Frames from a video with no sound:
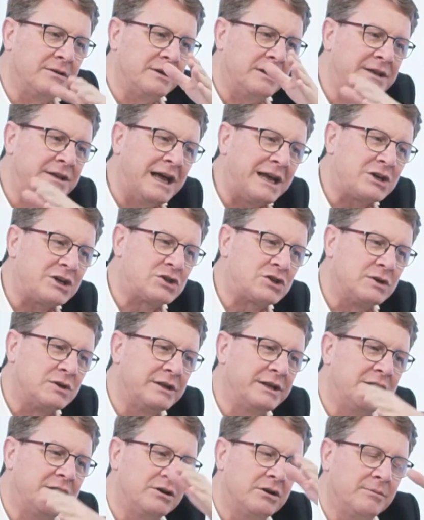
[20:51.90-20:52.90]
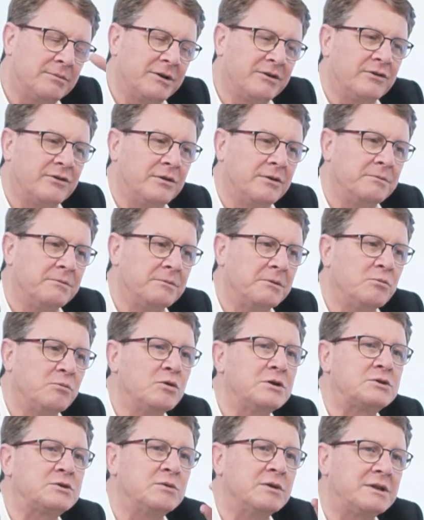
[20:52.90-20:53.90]
natural economic phenomenon
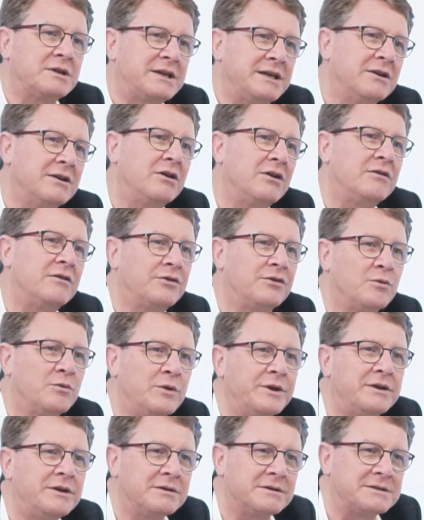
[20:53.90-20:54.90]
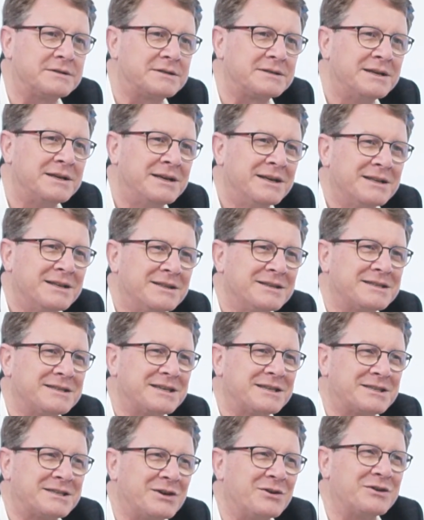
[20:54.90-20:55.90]
which will kill off the weakest. There's
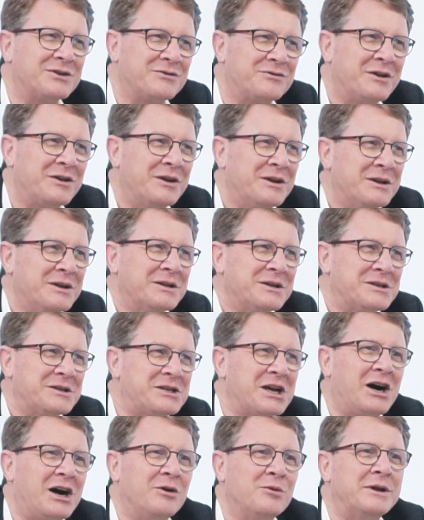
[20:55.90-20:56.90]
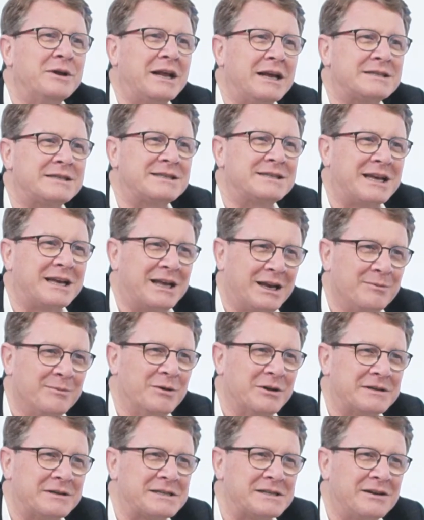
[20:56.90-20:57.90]
a sort of Darwin-esque
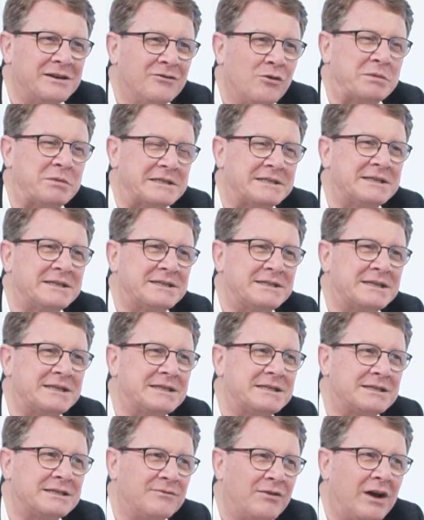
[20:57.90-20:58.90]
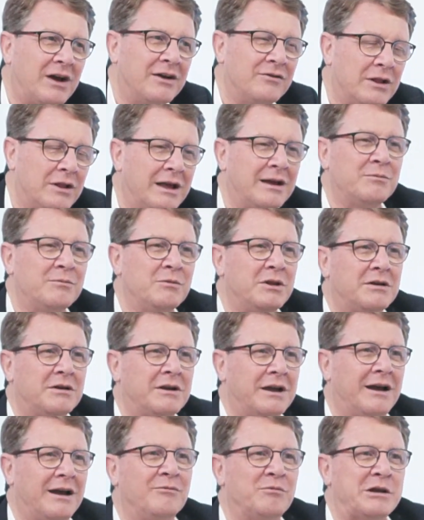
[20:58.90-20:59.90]
element of a business's survival.
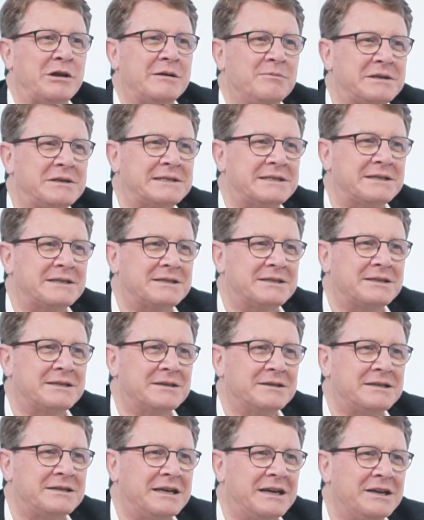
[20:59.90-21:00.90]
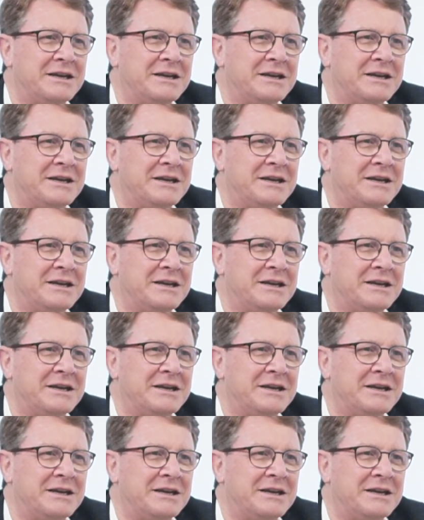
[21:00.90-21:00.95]
I've been in business 38